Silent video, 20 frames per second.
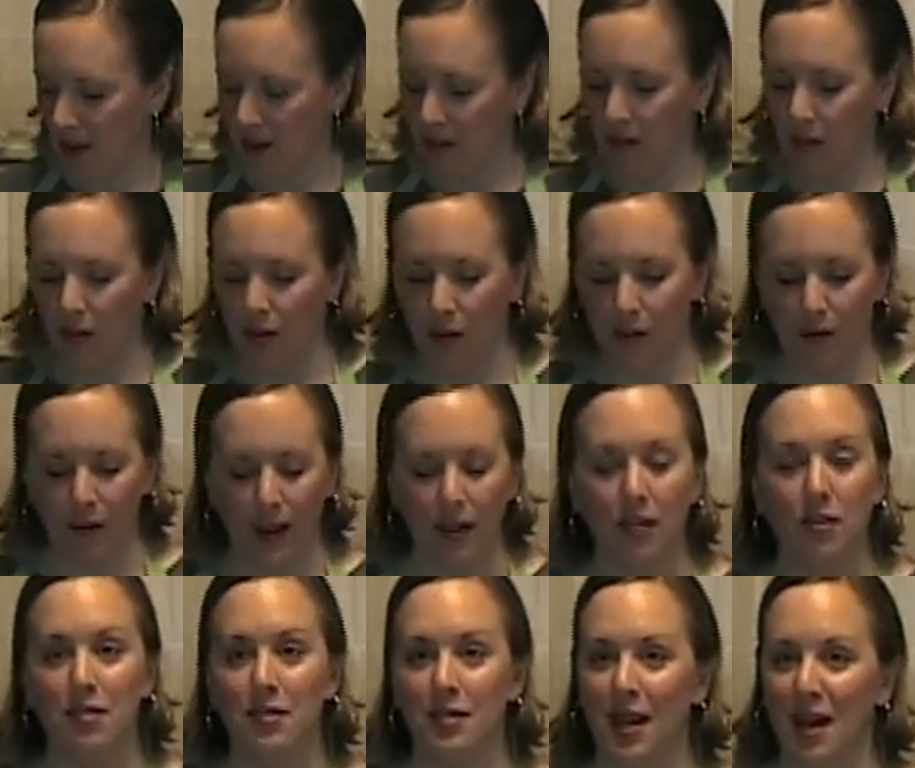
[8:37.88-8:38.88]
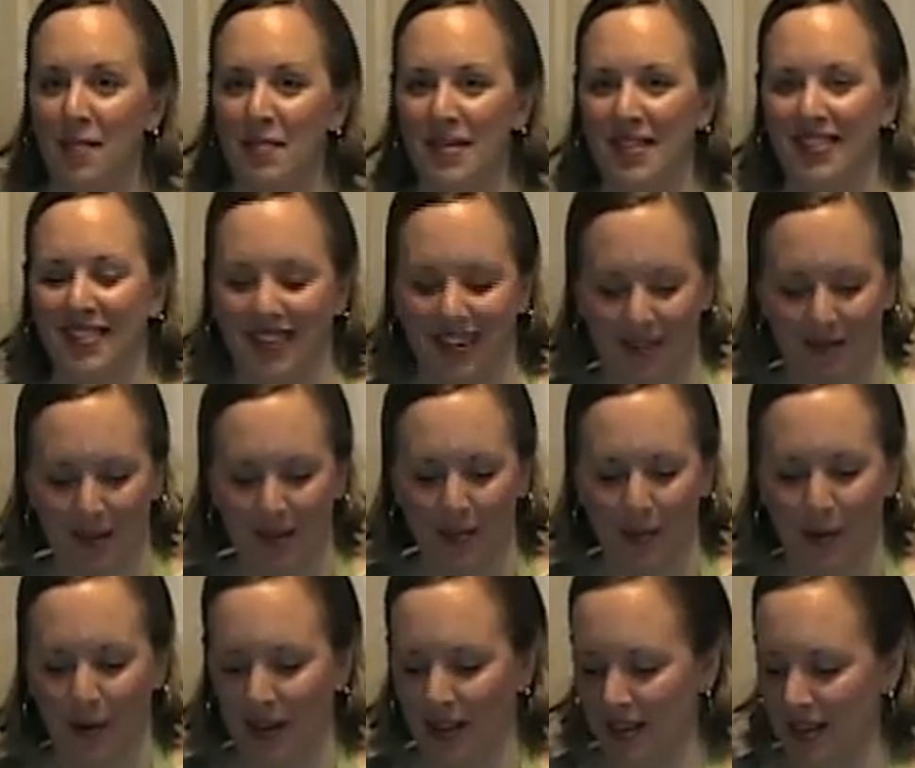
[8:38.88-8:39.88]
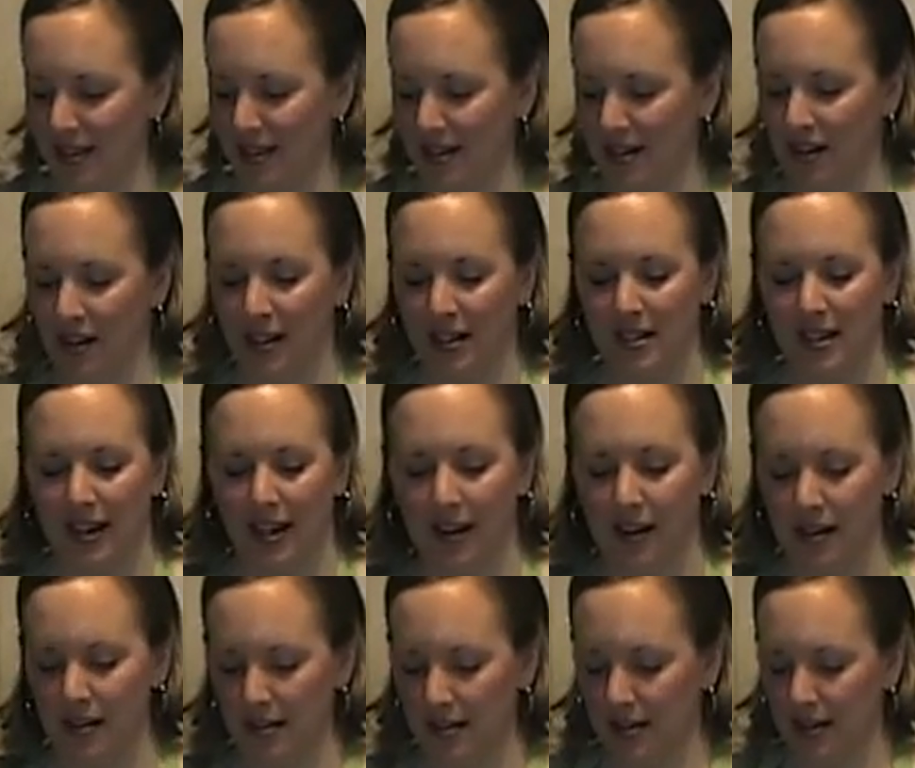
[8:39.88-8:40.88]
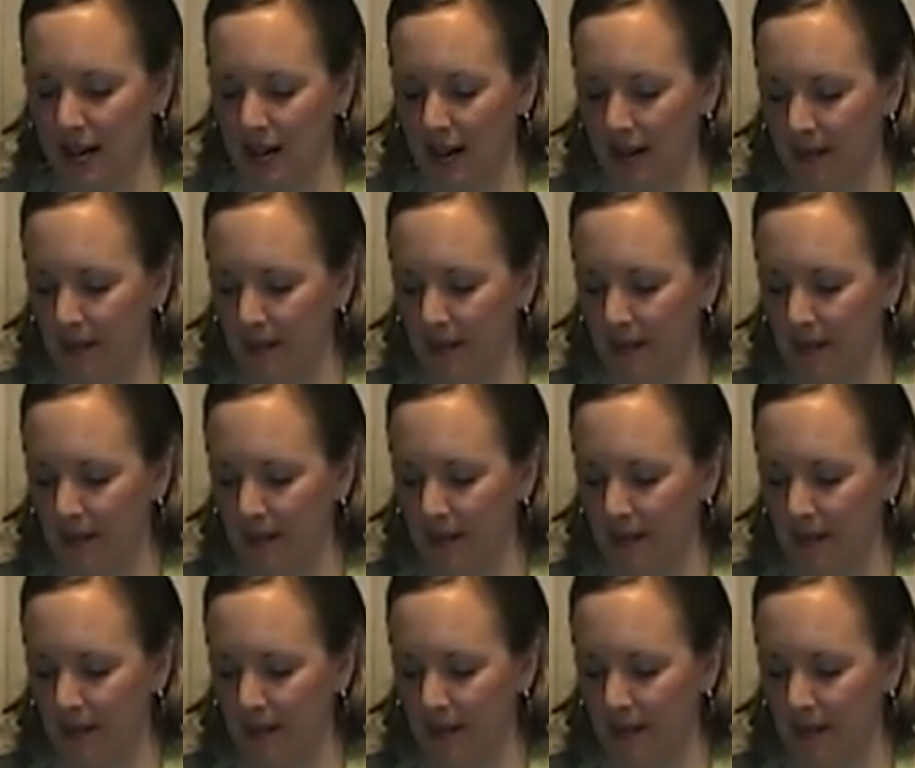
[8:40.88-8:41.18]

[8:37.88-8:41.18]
So your final step is going to be pouring this in your containers.